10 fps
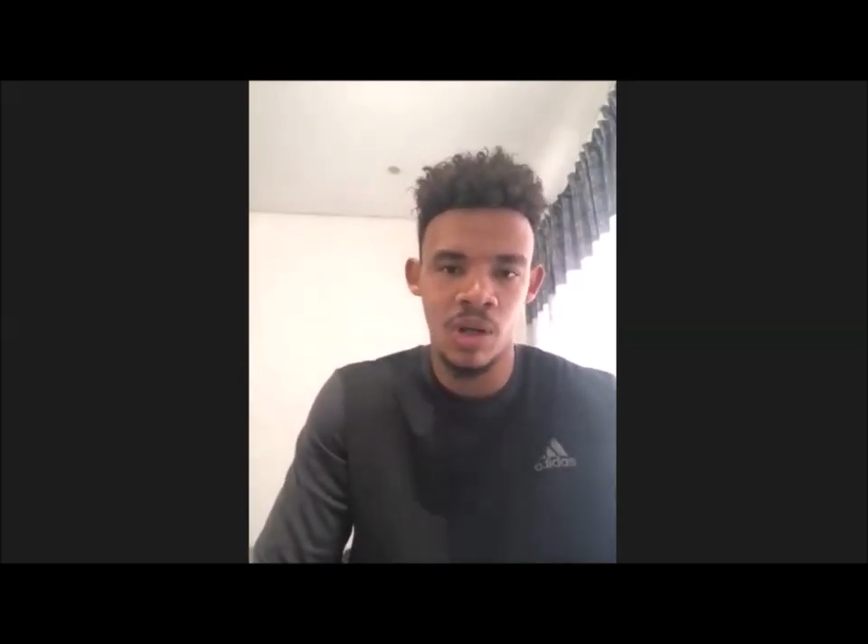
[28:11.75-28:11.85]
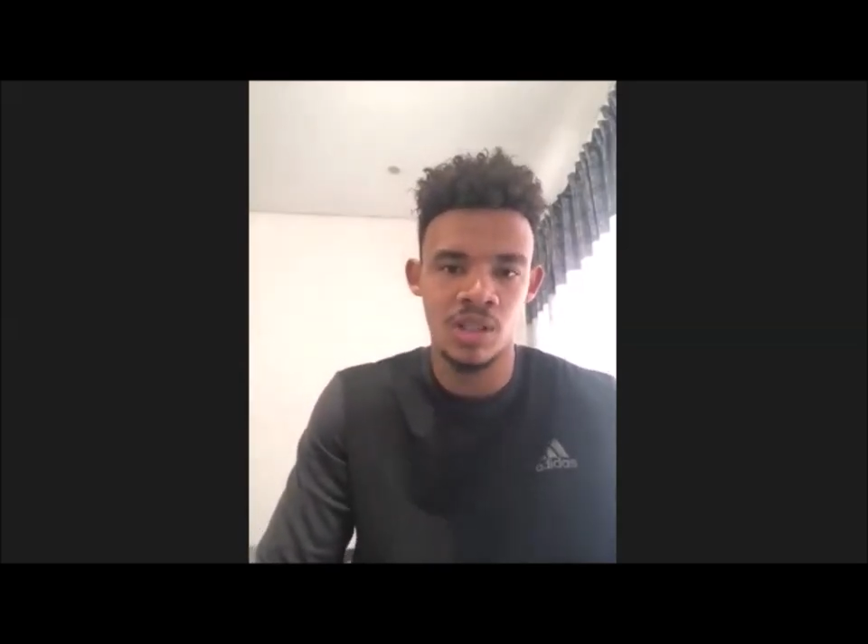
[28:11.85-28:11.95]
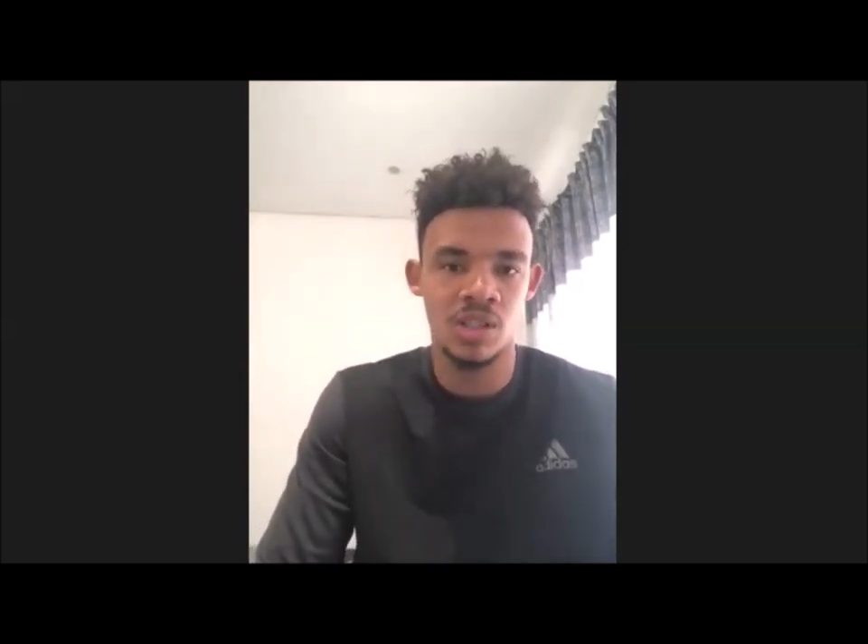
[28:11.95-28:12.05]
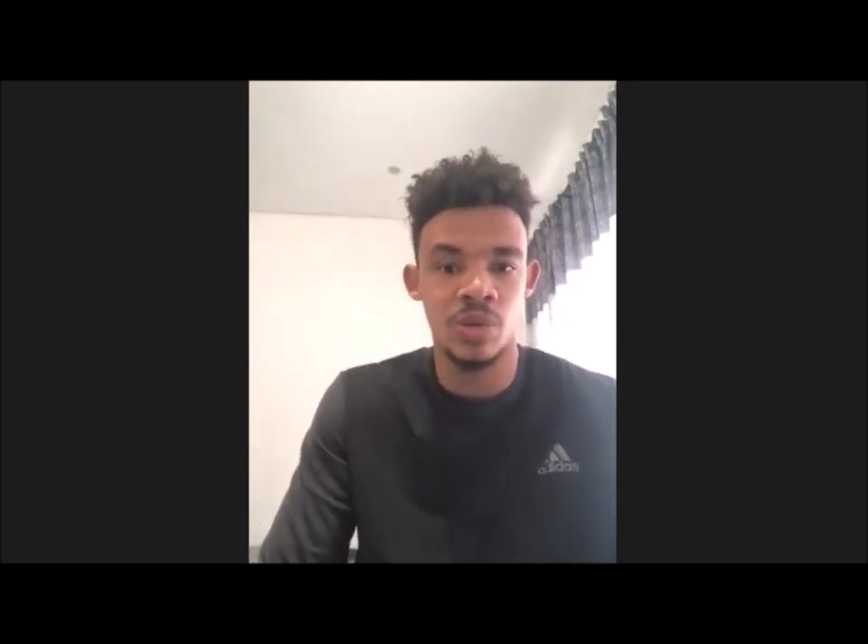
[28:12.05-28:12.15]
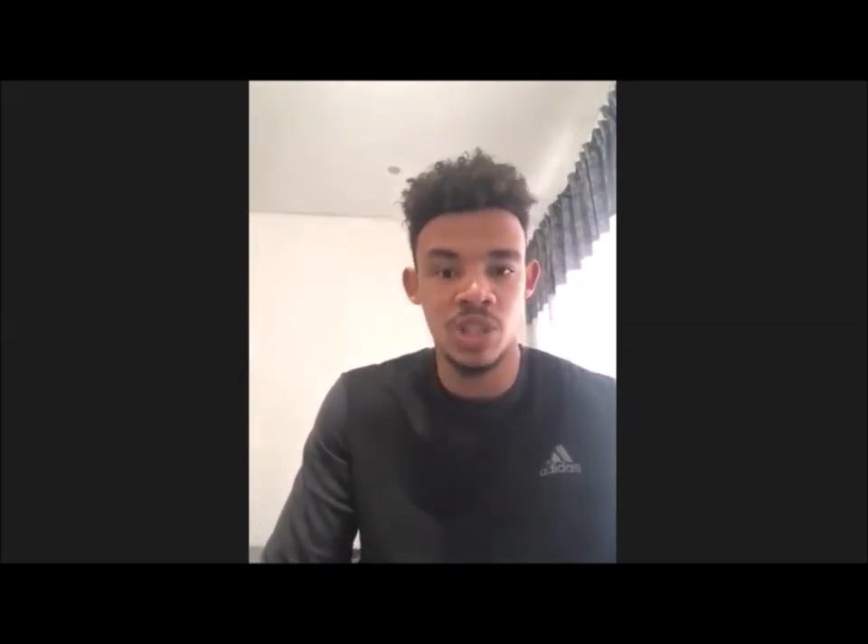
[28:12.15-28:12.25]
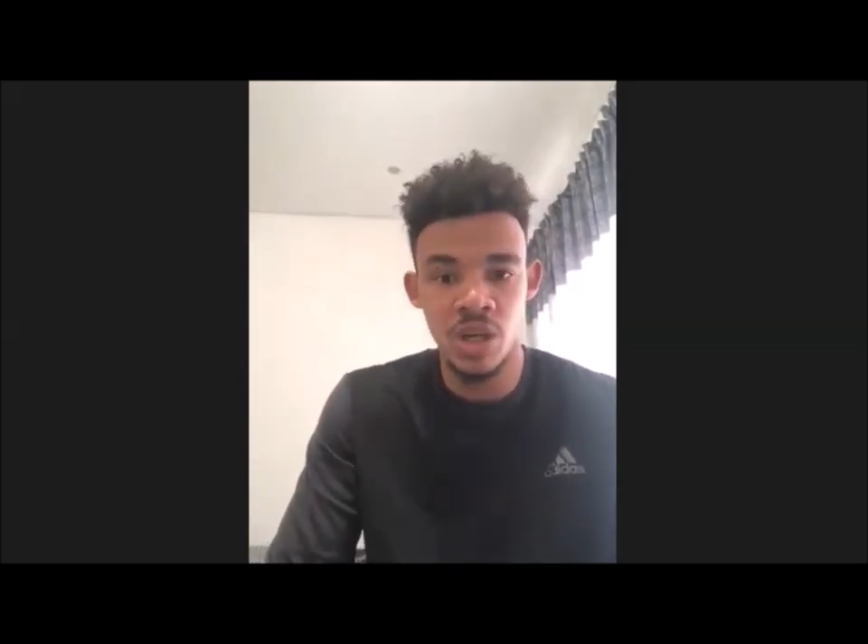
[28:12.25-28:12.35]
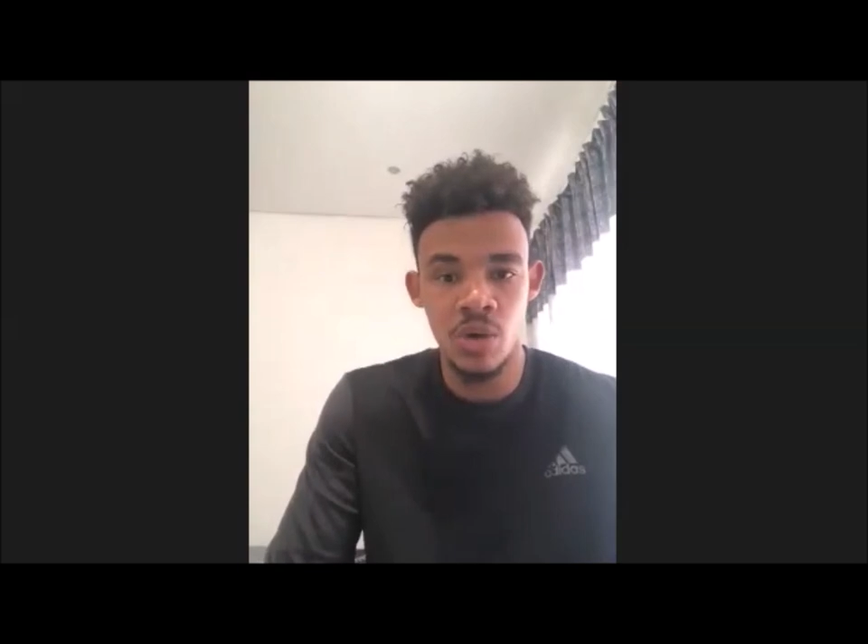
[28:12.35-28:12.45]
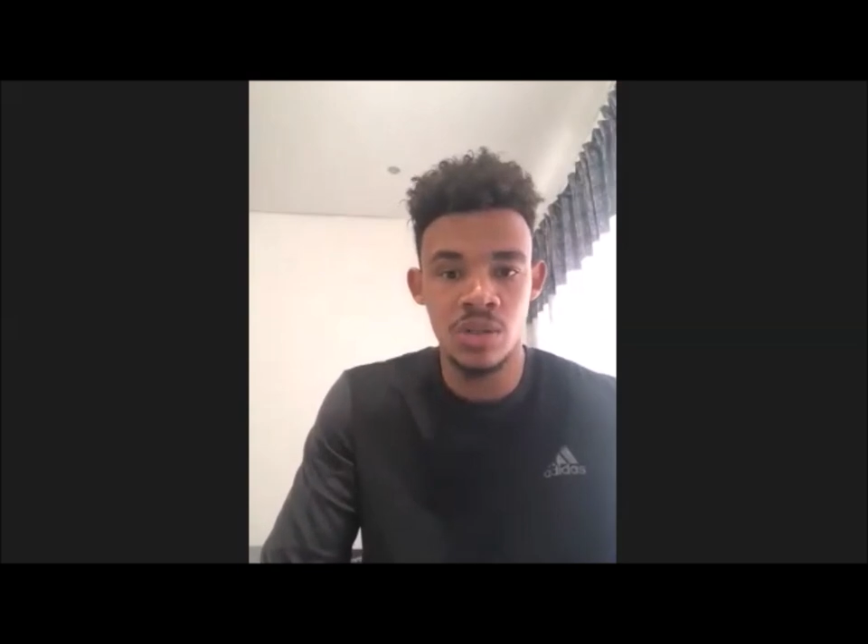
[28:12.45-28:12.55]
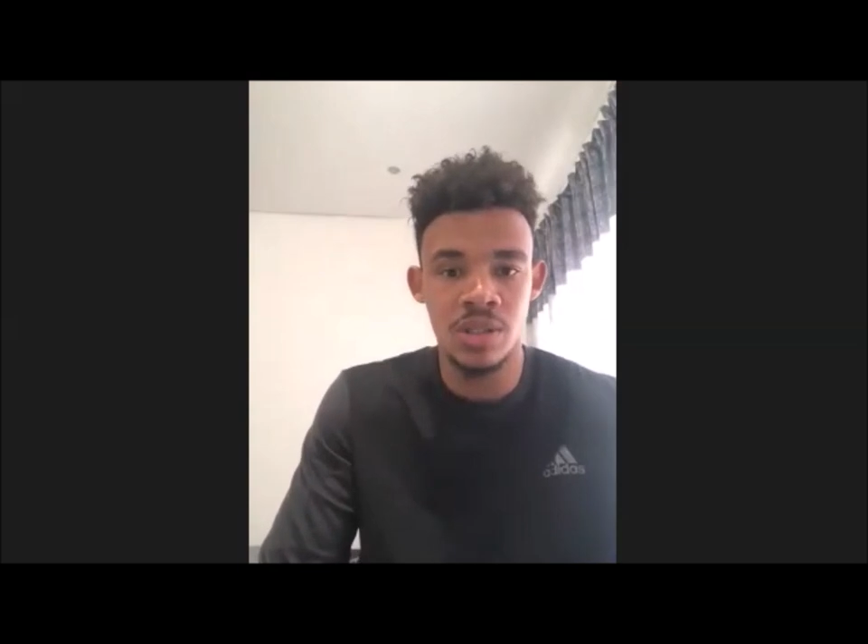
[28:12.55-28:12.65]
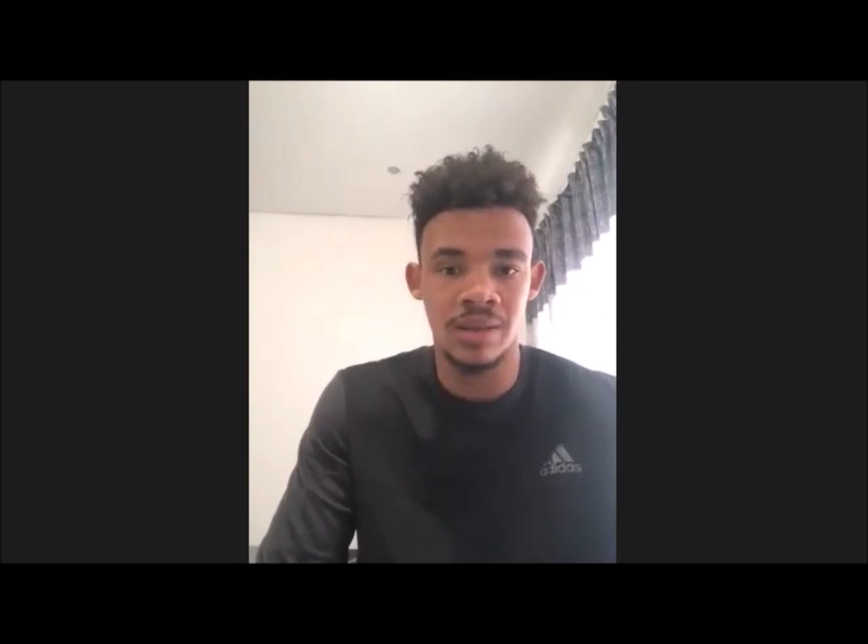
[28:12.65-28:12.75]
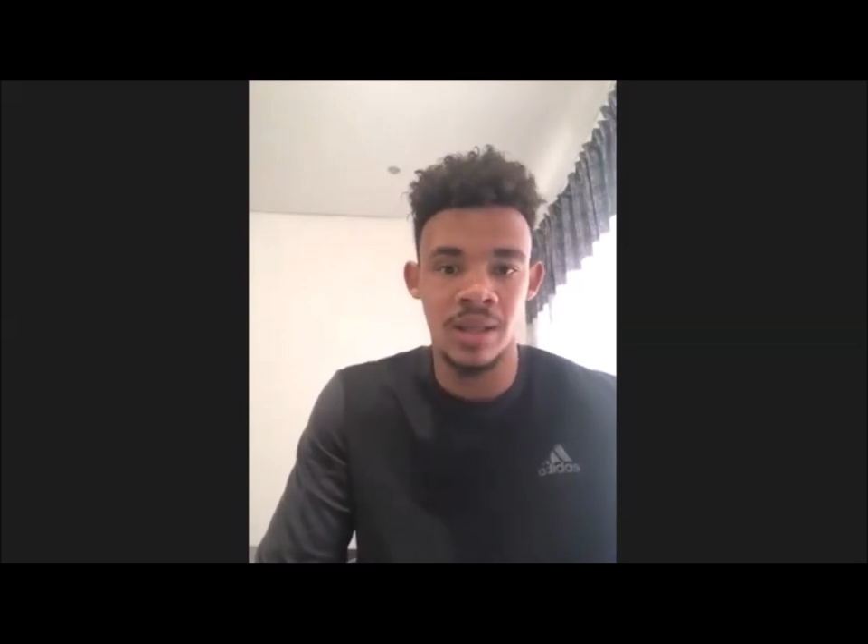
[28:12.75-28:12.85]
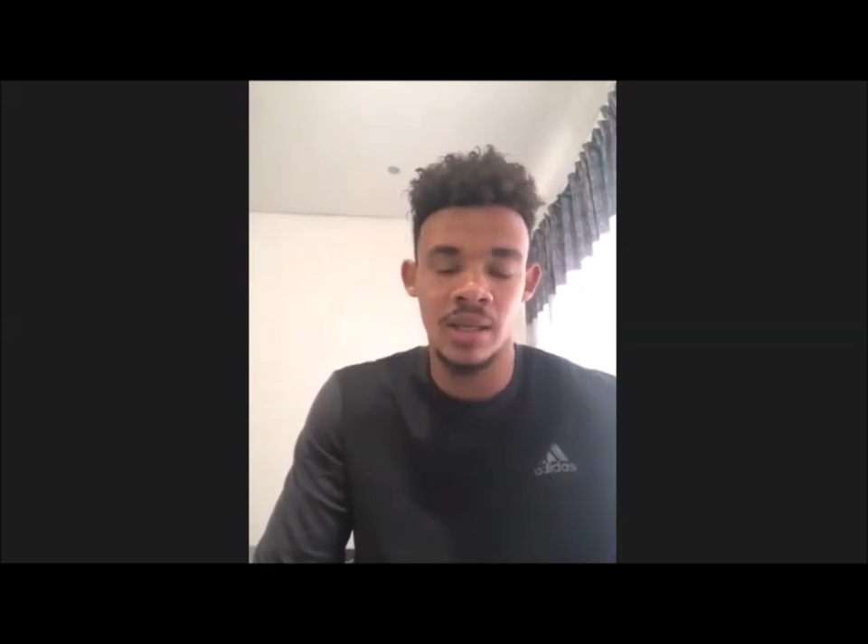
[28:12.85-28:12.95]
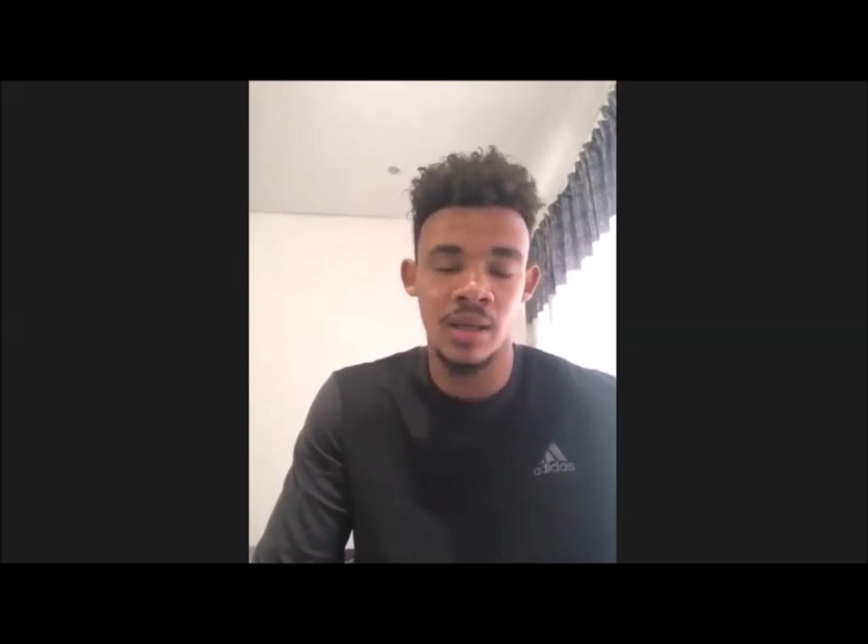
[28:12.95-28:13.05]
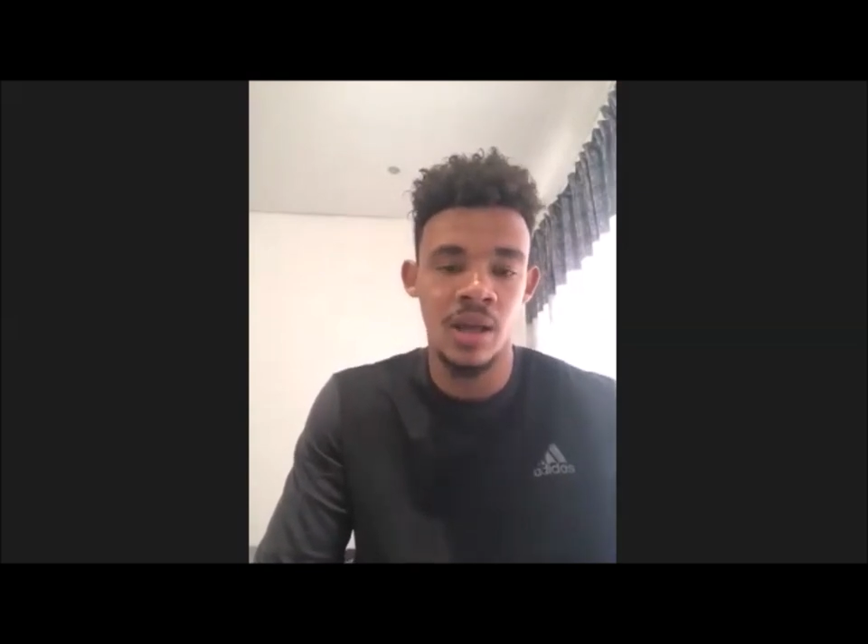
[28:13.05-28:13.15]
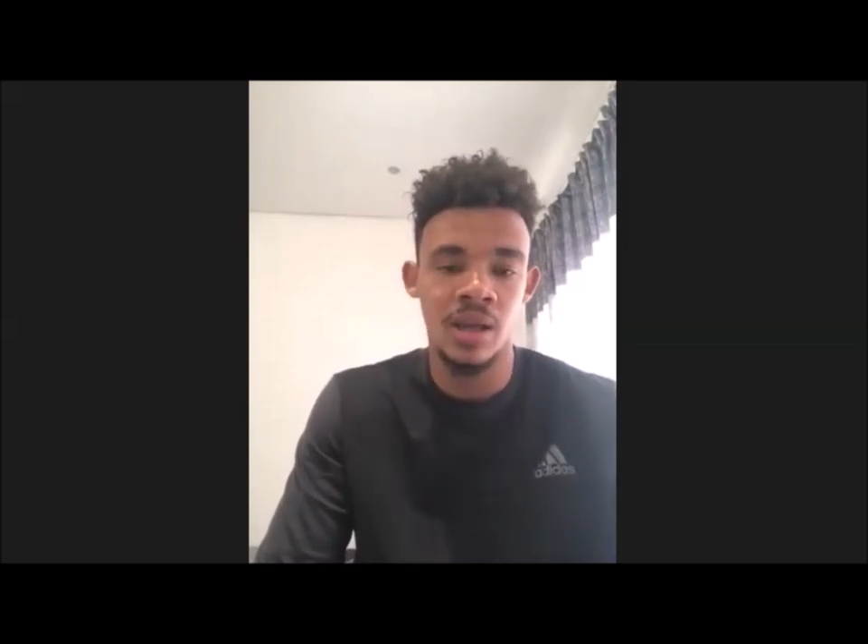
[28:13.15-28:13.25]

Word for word: So it shows that they